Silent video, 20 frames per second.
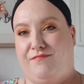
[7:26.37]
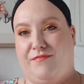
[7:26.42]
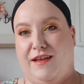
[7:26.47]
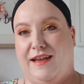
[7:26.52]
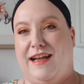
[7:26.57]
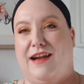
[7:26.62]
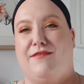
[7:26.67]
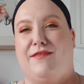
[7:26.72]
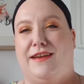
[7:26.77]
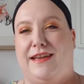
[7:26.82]
I
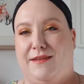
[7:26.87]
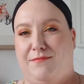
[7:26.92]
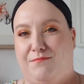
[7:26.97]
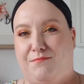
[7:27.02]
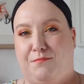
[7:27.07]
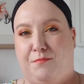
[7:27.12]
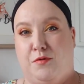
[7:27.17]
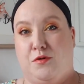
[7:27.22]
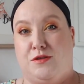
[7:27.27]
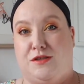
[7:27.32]
can't really
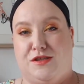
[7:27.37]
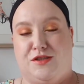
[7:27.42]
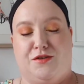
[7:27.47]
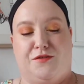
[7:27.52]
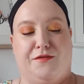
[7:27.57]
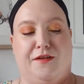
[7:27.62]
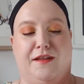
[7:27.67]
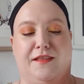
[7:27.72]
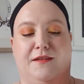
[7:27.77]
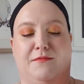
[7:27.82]
put
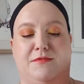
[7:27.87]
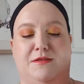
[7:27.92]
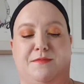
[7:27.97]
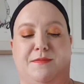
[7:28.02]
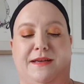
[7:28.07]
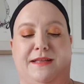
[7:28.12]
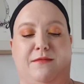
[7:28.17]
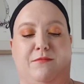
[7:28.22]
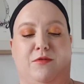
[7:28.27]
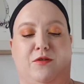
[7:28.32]
stuff on them to
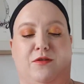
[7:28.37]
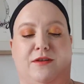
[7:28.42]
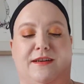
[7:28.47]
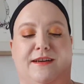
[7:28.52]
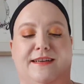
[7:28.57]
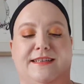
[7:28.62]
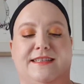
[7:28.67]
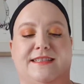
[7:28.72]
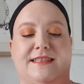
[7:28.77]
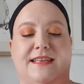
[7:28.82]
make them look
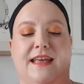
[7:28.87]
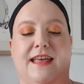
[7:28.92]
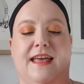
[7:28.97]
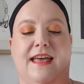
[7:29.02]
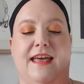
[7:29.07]
nice.